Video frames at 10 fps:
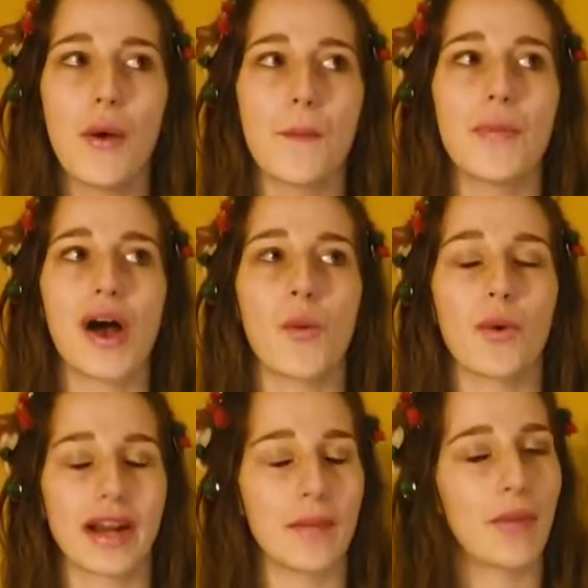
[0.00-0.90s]
but
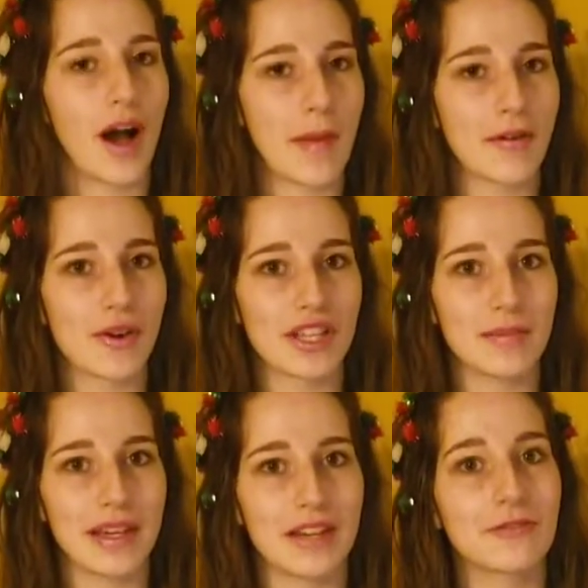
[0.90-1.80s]
when I bought my rolling
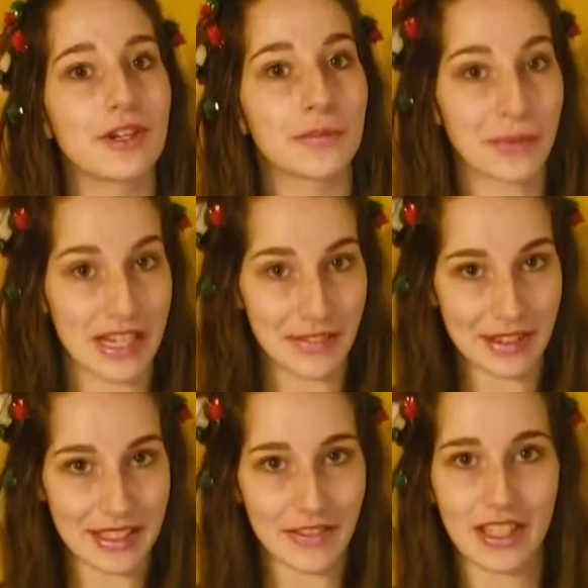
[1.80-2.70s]
pin for a
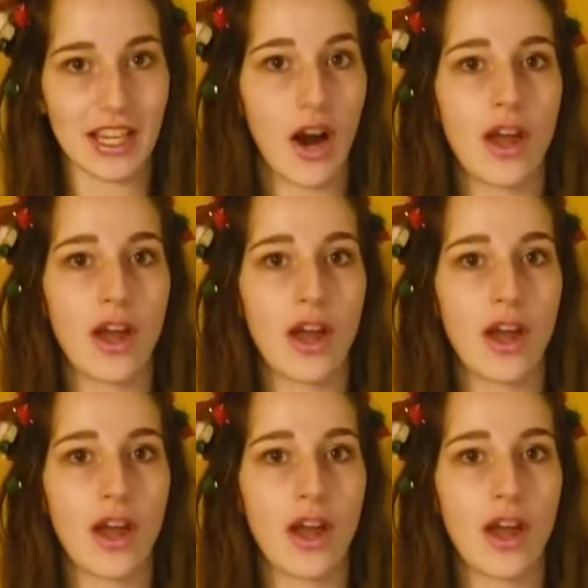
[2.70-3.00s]
previous video,